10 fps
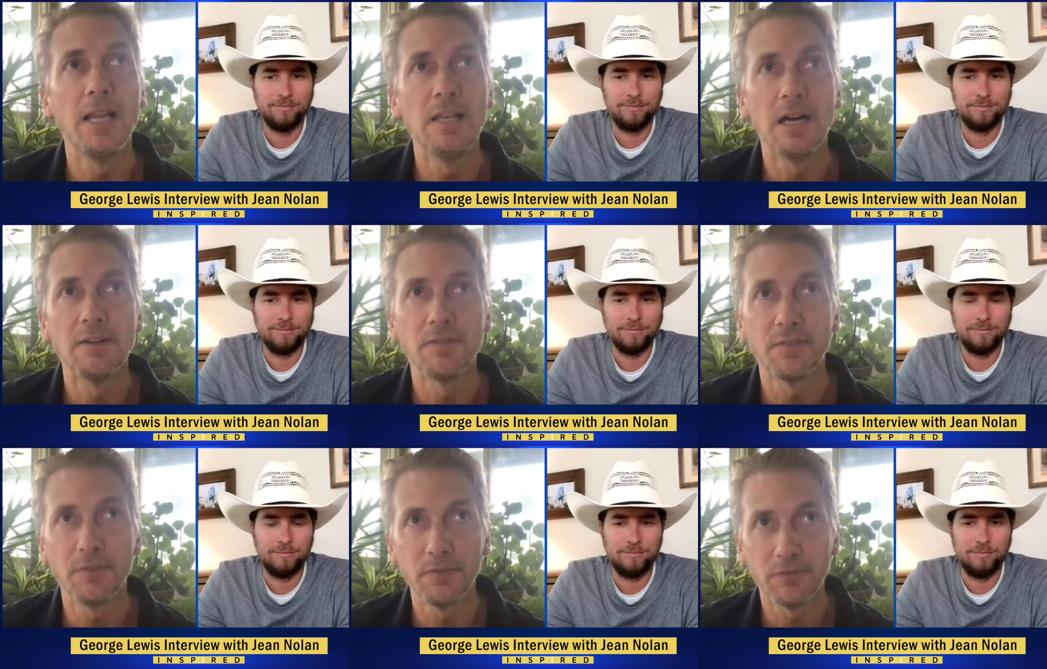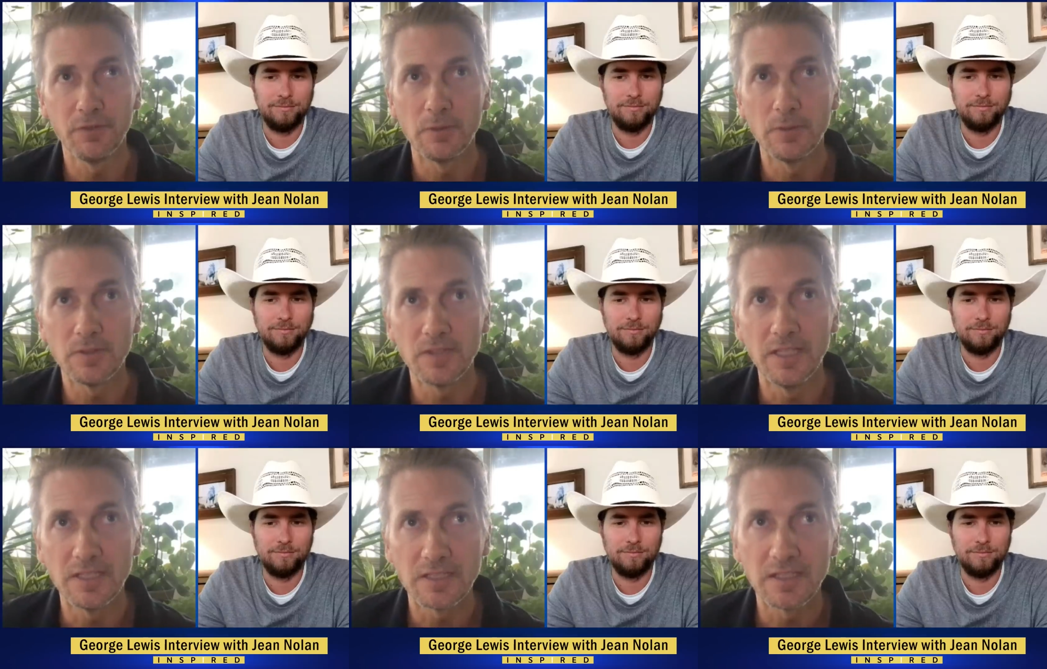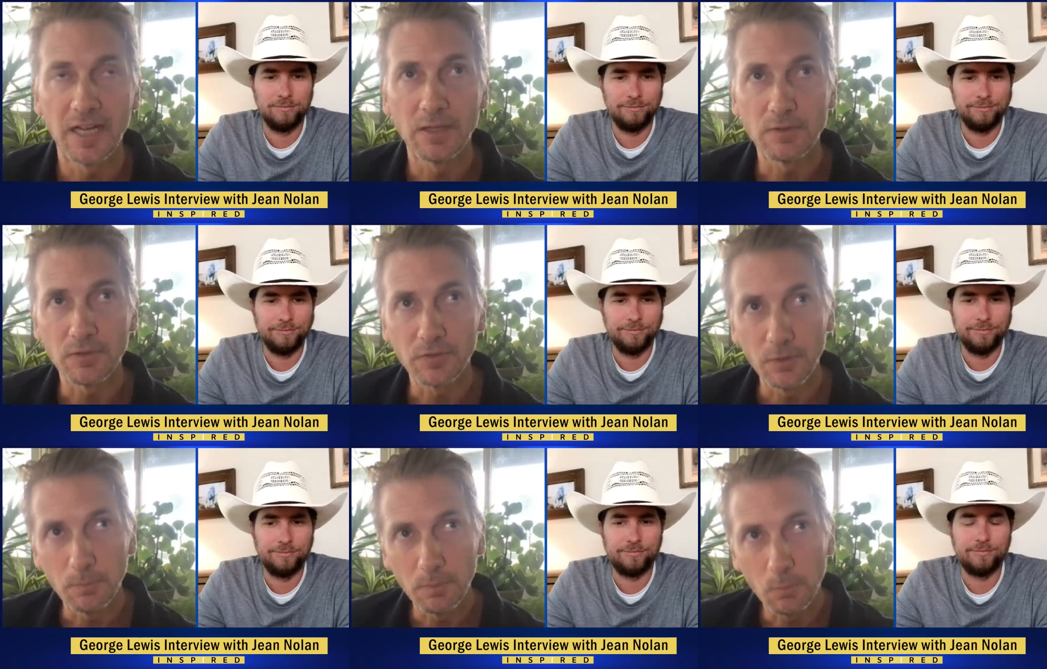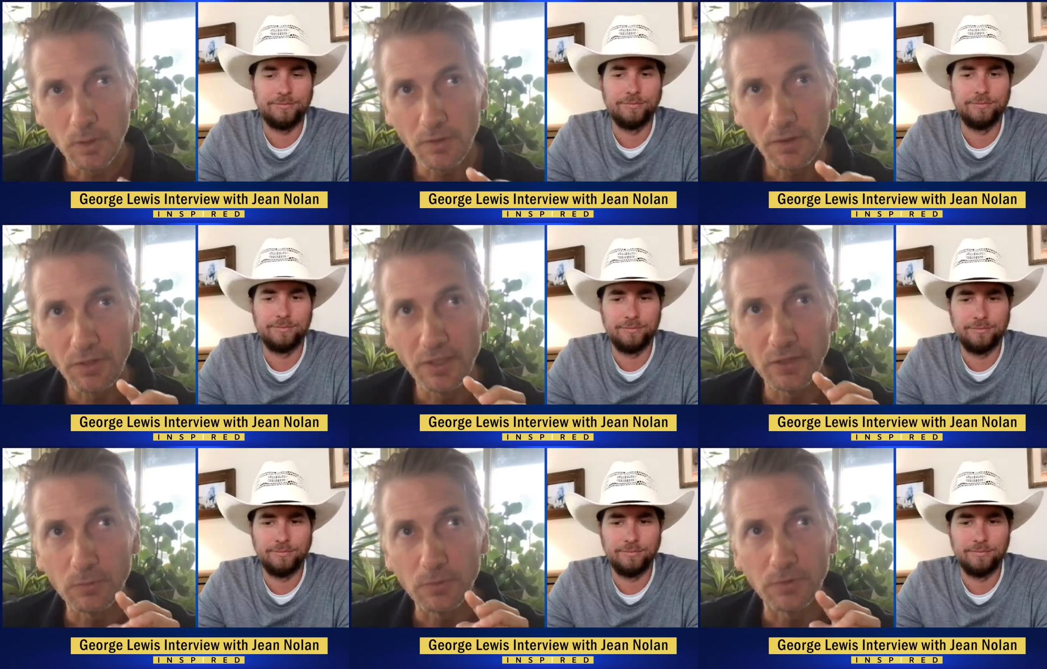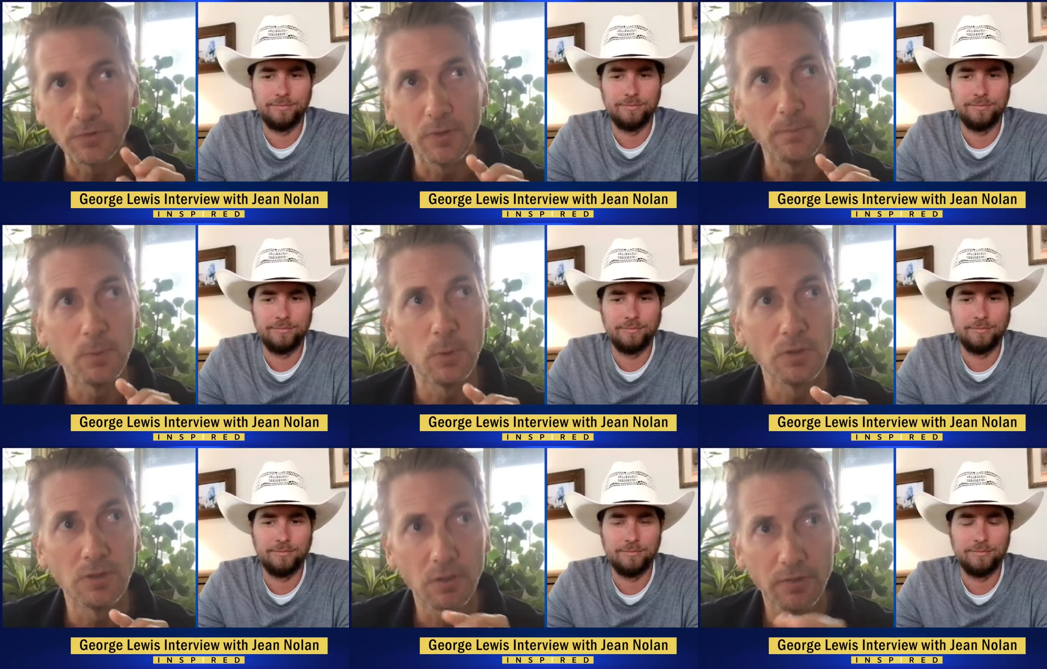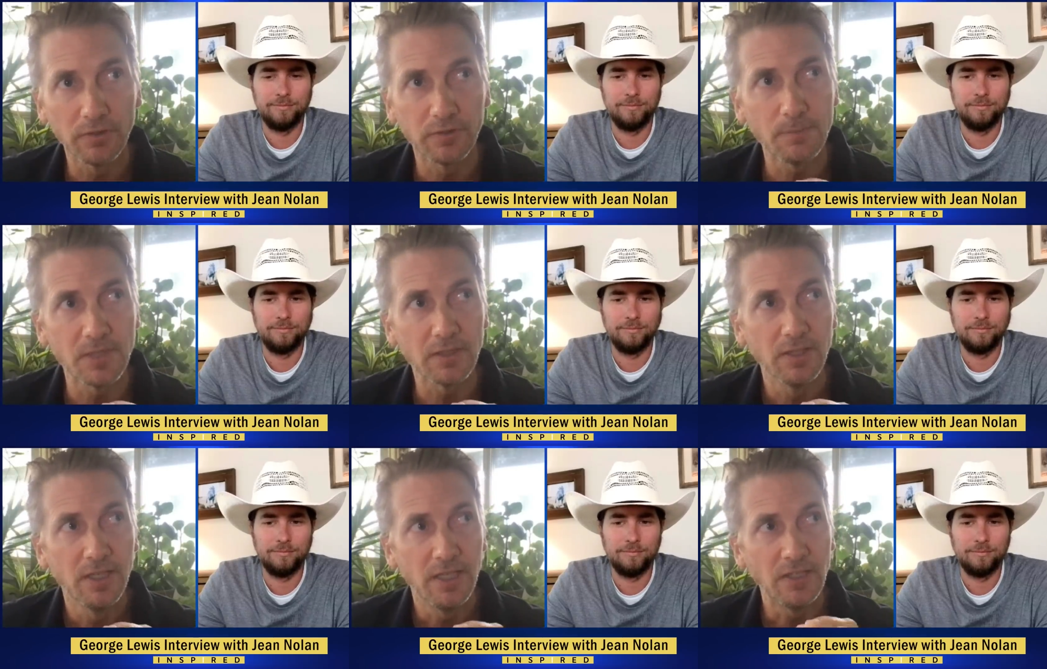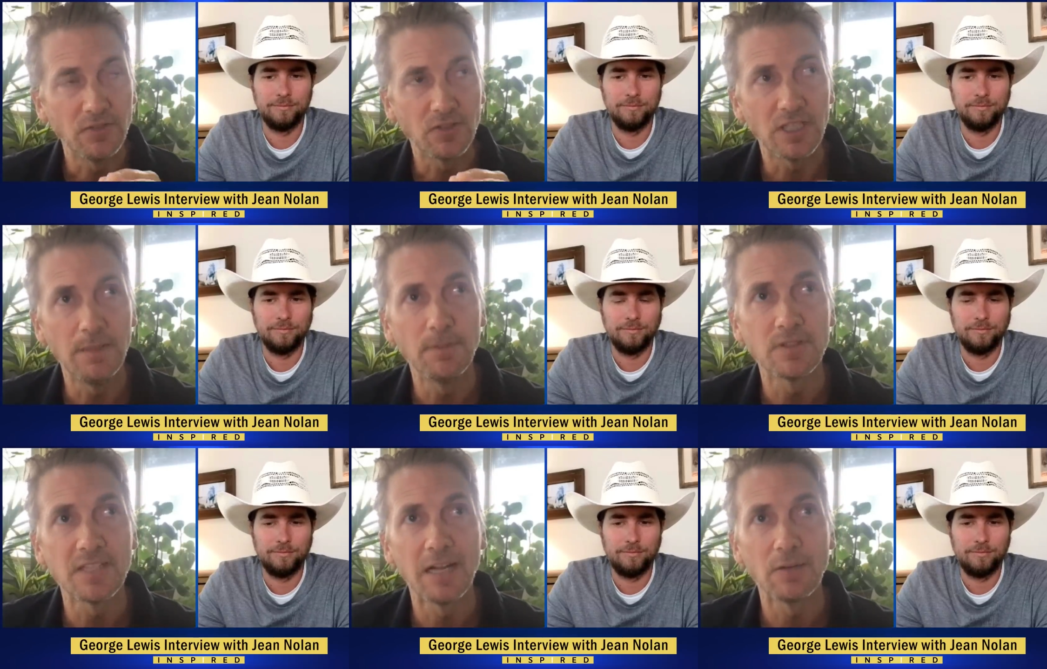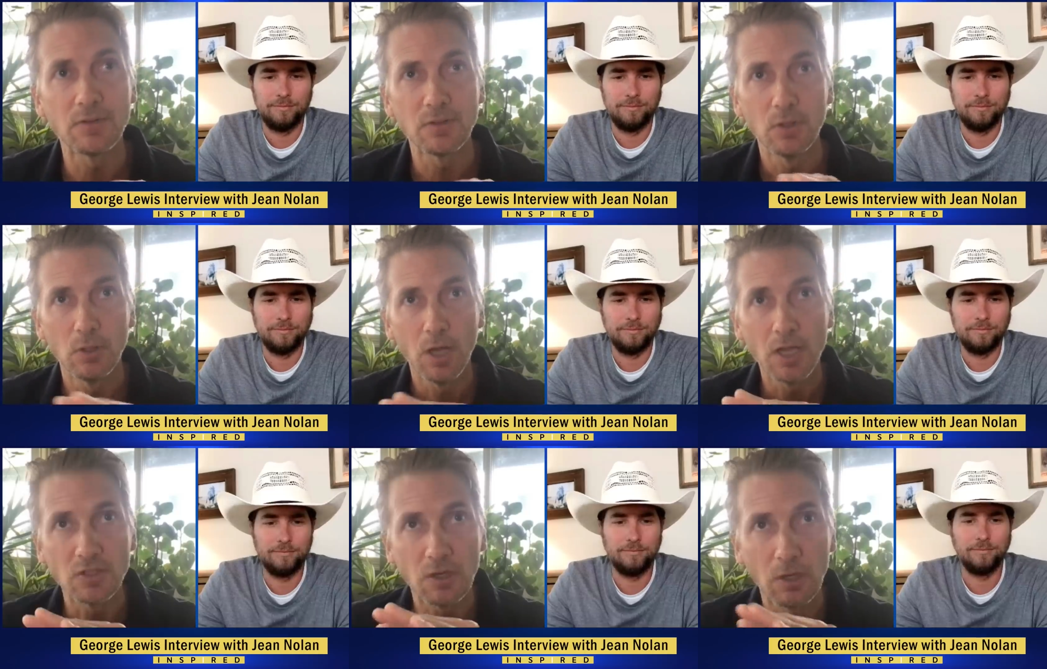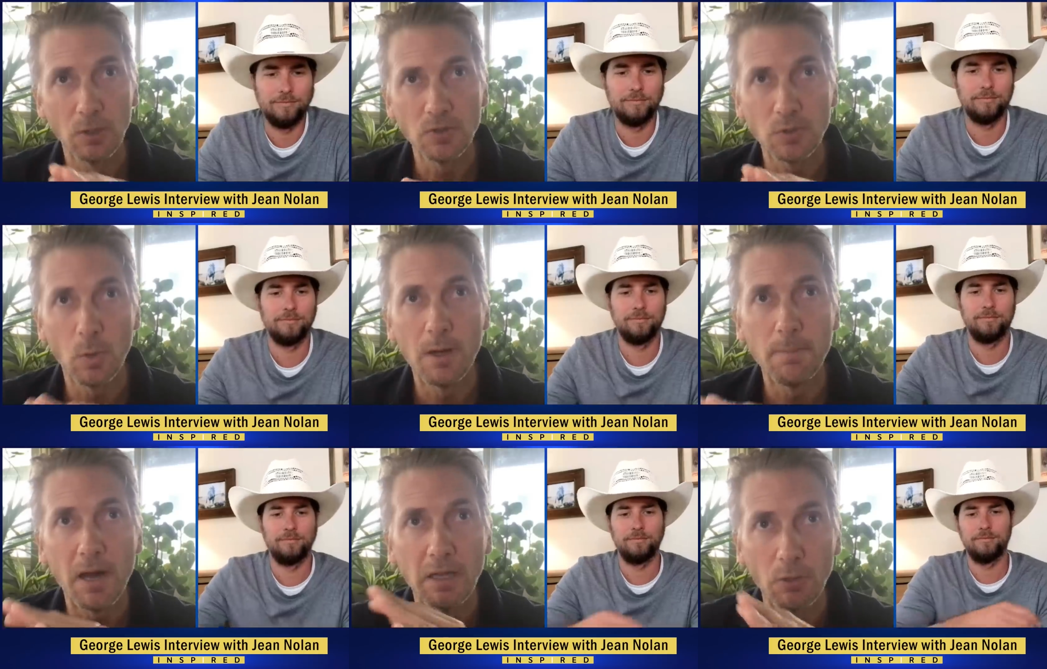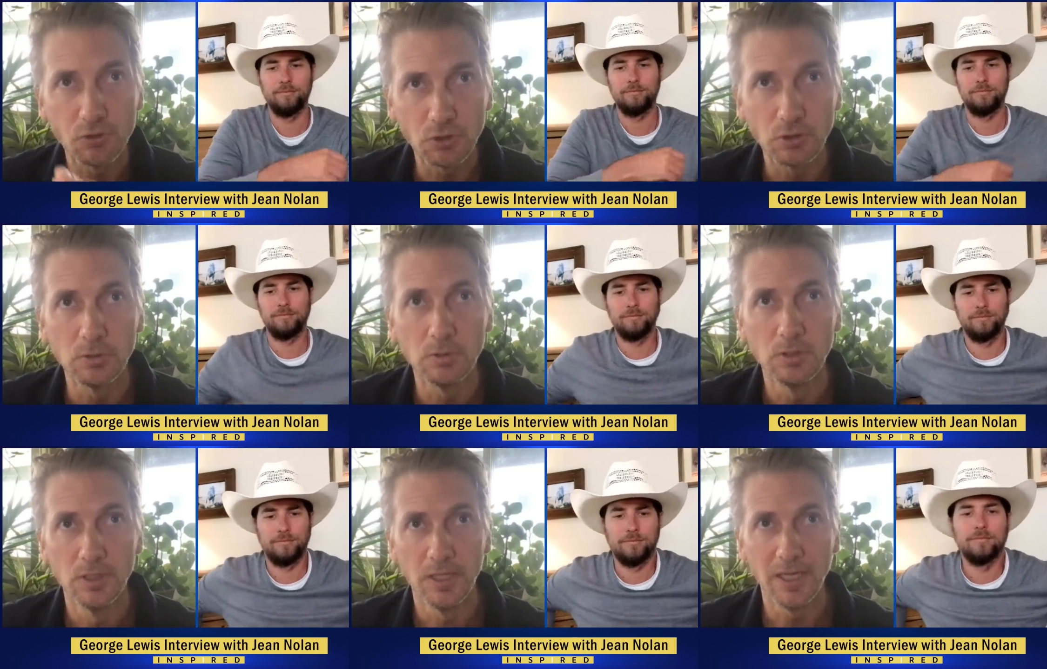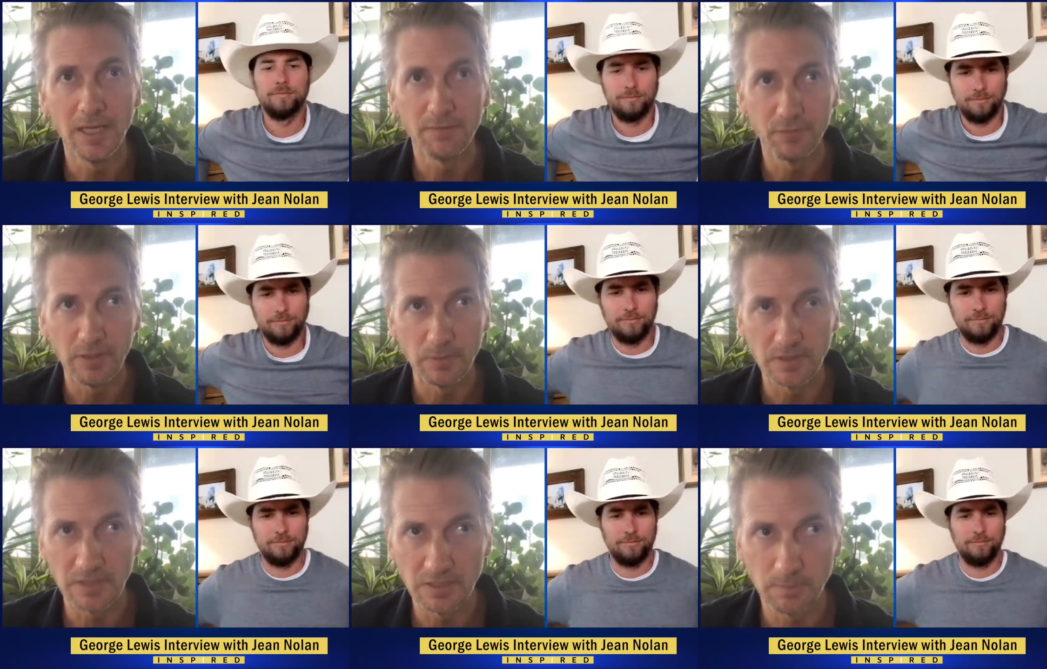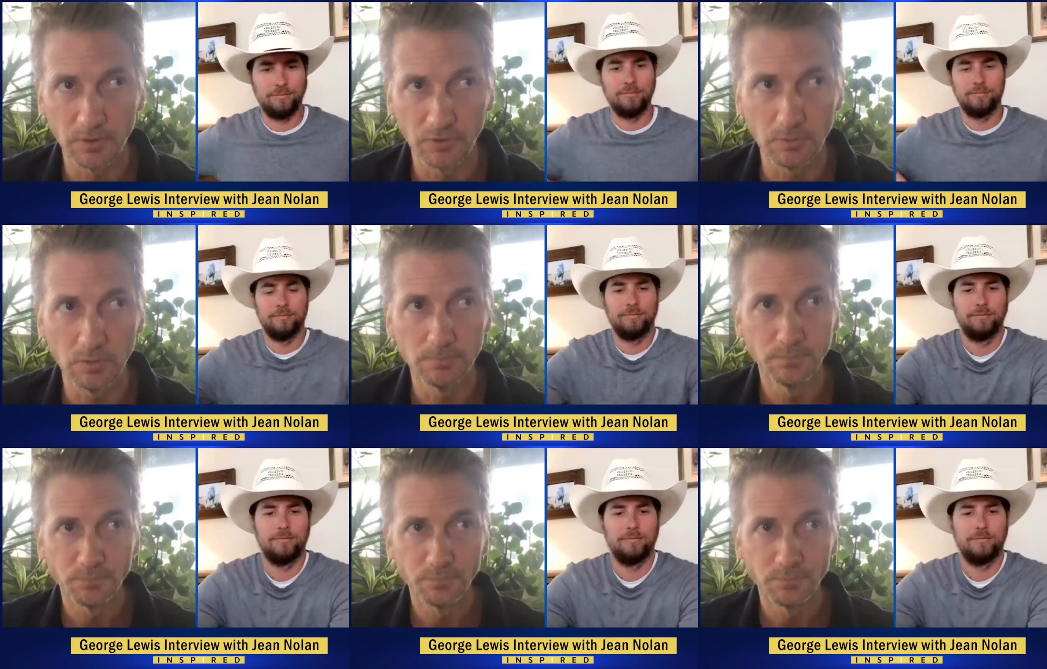Speaker 1: love frequency and sound. So, but one of the things which is so important on this subject is to keep the sounds as close to our biological uh, frequency as possible,